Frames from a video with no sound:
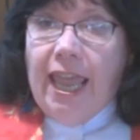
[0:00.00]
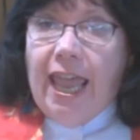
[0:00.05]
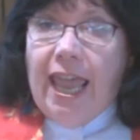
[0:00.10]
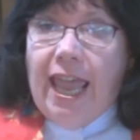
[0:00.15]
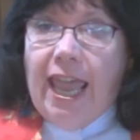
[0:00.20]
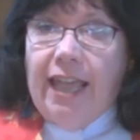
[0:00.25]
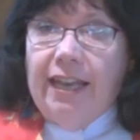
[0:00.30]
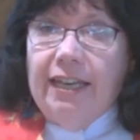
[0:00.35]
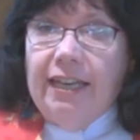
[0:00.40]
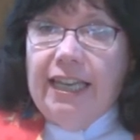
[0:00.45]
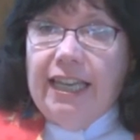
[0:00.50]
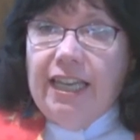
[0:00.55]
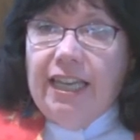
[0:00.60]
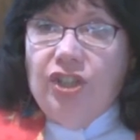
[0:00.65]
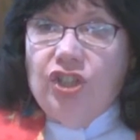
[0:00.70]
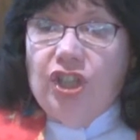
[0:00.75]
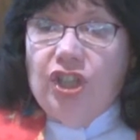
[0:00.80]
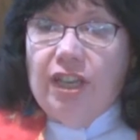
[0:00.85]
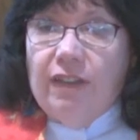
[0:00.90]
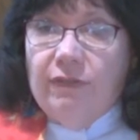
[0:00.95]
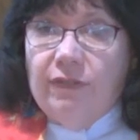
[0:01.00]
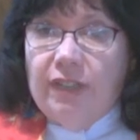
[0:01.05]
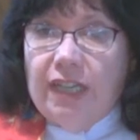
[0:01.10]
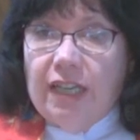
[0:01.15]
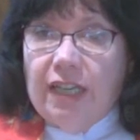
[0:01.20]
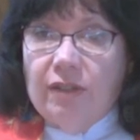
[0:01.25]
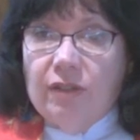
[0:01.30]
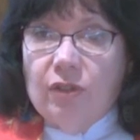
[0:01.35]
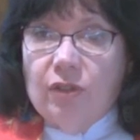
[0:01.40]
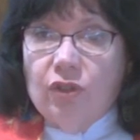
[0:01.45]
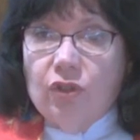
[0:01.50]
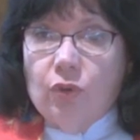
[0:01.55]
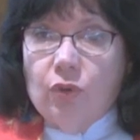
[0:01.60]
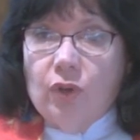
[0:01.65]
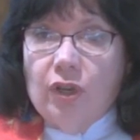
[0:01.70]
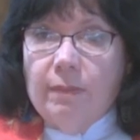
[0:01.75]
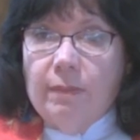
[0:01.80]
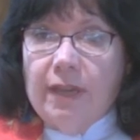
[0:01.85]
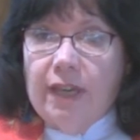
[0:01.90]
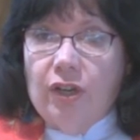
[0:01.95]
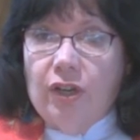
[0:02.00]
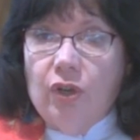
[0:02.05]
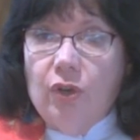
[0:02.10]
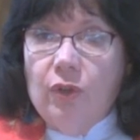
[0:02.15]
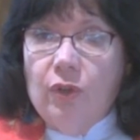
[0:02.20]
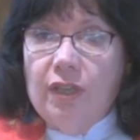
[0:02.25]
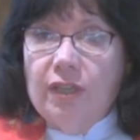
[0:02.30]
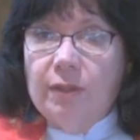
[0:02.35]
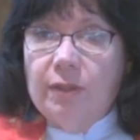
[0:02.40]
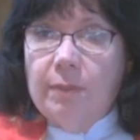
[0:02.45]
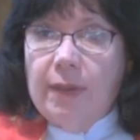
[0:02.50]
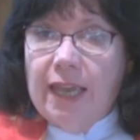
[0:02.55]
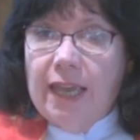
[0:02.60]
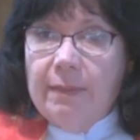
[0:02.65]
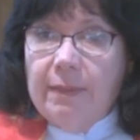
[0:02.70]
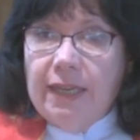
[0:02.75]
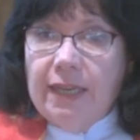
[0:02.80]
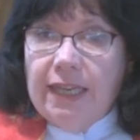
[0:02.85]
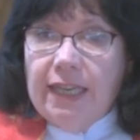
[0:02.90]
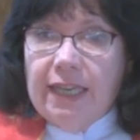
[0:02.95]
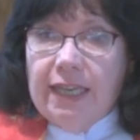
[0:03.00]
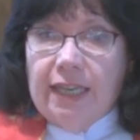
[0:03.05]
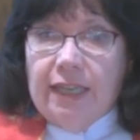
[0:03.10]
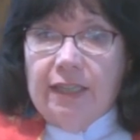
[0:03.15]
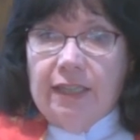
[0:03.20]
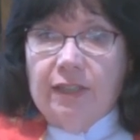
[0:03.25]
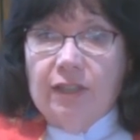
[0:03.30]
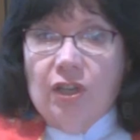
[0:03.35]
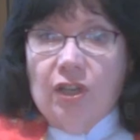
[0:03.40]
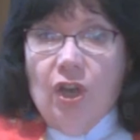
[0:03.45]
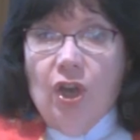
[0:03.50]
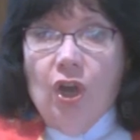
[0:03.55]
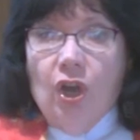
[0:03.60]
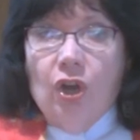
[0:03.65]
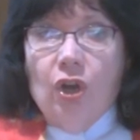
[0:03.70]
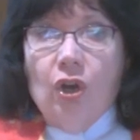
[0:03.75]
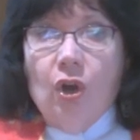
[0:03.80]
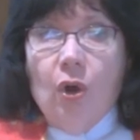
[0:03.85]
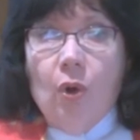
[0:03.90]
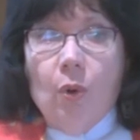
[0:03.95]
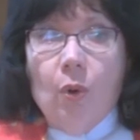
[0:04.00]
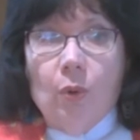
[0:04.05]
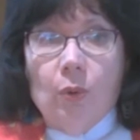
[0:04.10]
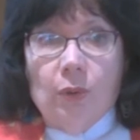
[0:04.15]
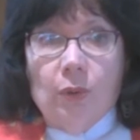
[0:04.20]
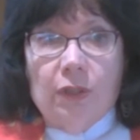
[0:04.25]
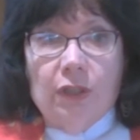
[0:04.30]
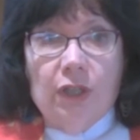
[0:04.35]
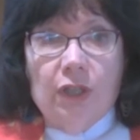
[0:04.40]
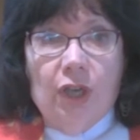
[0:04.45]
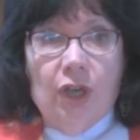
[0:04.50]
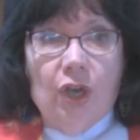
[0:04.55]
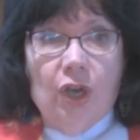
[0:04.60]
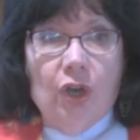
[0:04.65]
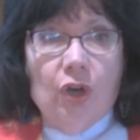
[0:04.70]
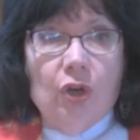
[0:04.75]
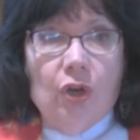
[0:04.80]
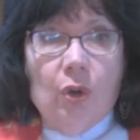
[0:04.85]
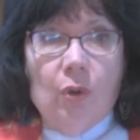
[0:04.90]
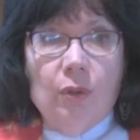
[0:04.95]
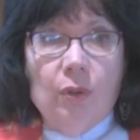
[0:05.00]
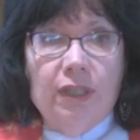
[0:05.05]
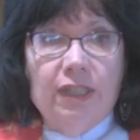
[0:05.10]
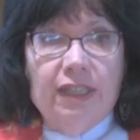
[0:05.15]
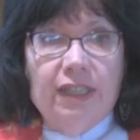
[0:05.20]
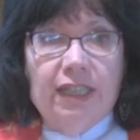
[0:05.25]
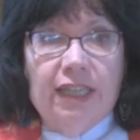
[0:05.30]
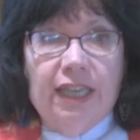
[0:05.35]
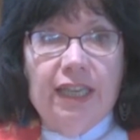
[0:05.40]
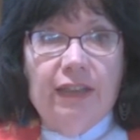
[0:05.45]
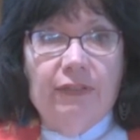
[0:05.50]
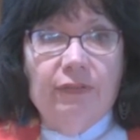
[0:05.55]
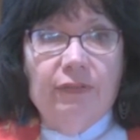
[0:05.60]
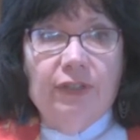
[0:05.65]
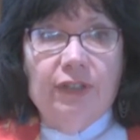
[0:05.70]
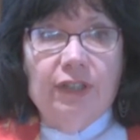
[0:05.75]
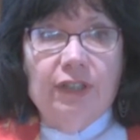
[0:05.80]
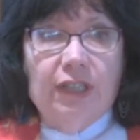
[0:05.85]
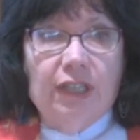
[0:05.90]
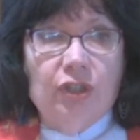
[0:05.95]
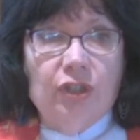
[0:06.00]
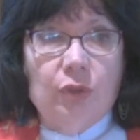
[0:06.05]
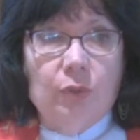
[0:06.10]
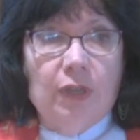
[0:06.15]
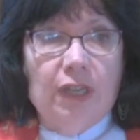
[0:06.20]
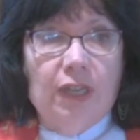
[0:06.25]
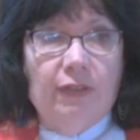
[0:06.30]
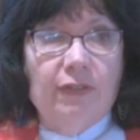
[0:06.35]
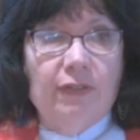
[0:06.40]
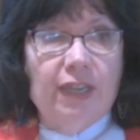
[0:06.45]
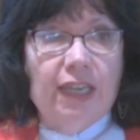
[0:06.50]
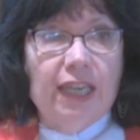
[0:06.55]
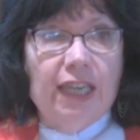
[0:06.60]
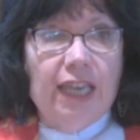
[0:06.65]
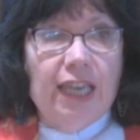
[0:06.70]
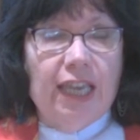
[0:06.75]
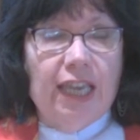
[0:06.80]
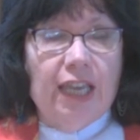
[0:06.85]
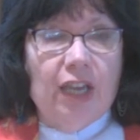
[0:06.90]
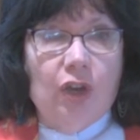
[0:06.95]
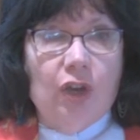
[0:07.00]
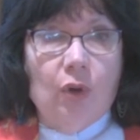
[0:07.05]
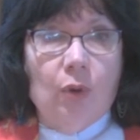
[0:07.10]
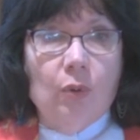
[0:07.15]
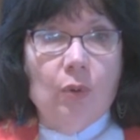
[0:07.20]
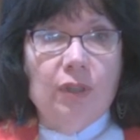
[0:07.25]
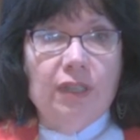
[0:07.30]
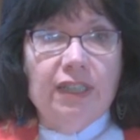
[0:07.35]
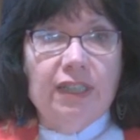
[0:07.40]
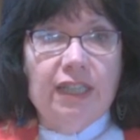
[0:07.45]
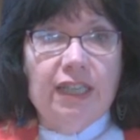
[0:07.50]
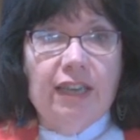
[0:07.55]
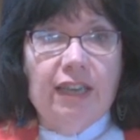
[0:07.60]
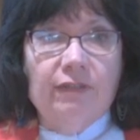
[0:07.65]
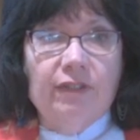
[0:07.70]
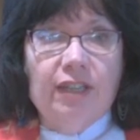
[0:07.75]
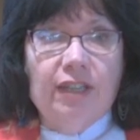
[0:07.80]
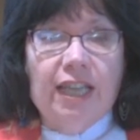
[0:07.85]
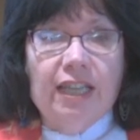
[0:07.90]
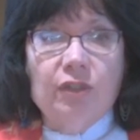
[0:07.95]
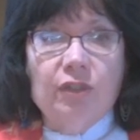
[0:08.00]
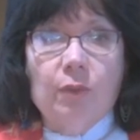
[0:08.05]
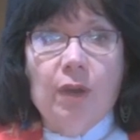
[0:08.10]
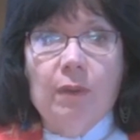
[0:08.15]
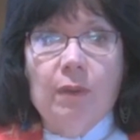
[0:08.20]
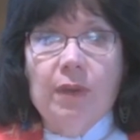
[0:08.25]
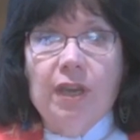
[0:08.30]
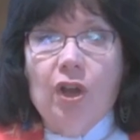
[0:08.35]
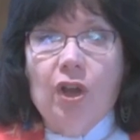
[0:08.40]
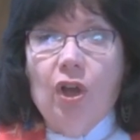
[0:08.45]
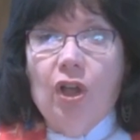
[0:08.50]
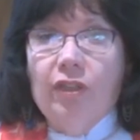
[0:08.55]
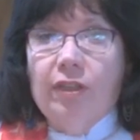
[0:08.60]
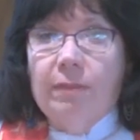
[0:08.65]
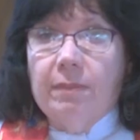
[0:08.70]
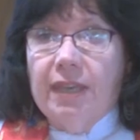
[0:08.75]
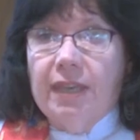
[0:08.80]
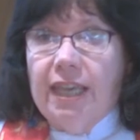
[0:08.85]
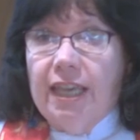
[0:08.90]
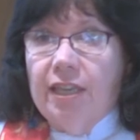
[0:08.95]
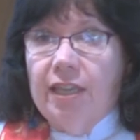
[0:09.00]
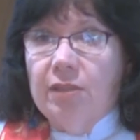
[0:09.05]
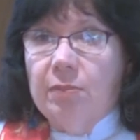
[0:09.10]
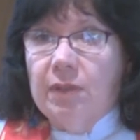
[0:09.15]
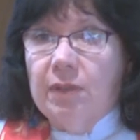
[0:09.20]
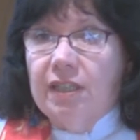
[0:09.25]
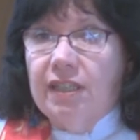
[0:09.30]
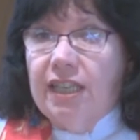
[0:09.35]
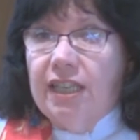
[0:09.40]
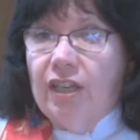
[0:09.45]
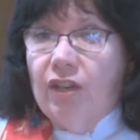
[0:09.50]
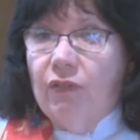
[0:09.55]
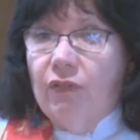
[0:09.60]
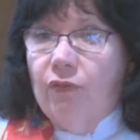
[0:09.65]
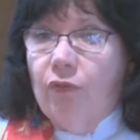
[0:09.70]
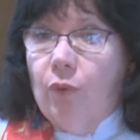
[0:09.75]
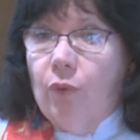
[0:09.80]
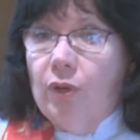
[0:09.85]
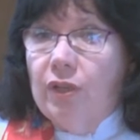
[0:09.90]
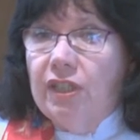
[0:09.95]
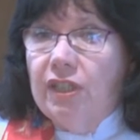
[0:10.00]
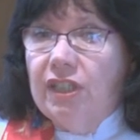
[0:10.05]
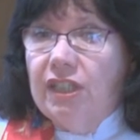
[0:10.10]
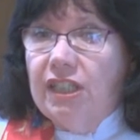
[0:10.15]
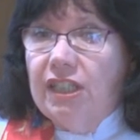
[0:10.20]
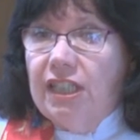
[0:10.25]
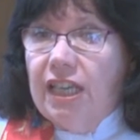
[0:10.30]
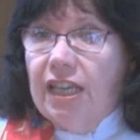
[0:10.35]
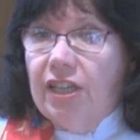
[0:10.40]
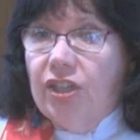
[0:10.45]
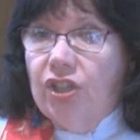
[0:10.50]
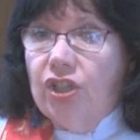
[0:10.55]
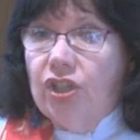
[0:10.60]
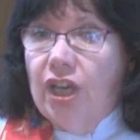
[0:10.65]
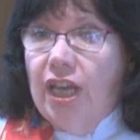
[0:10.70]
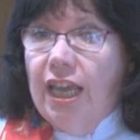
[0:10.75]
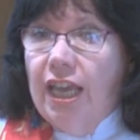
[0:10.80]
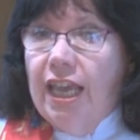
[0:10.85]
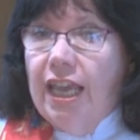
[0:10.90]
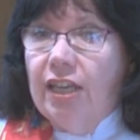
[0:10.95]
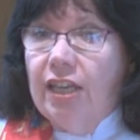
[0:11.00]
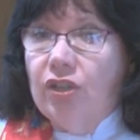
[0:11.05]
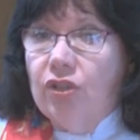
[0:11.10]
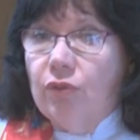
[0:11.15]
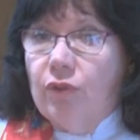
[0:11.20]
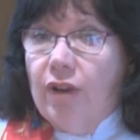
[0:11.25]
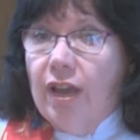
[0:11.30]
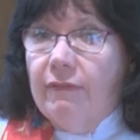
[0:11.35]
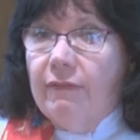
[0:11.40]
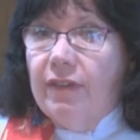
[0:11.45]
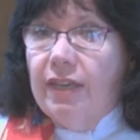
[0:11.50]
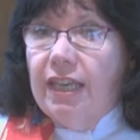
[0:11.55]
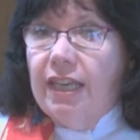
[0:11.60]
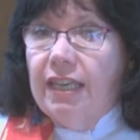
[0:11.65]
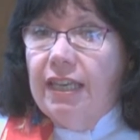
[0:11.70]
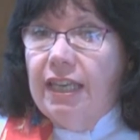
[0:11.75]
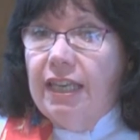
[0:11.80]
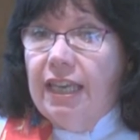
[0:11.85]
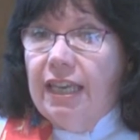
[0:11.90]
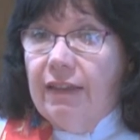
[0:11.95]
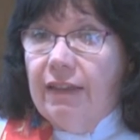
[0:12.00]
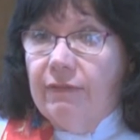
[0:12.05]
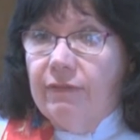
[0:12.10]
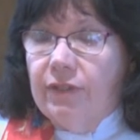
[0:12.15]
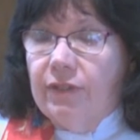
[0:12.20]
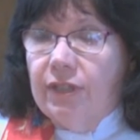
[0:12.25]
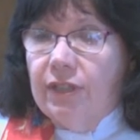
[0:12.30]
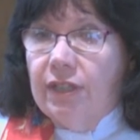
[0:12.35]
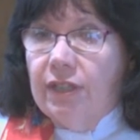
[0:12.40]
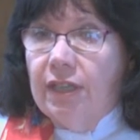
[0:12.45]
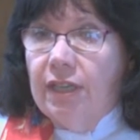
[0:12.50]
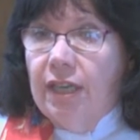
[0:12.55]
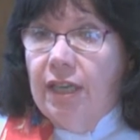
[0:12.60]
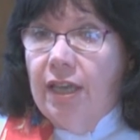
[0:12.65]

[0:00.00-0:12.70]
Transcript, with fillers: And each gift tells a story about who this baby is. Gold. Gold is the gift that you give a king. Gold is the gift, and that's why we call them kings, because they could afford such extravagant gifts.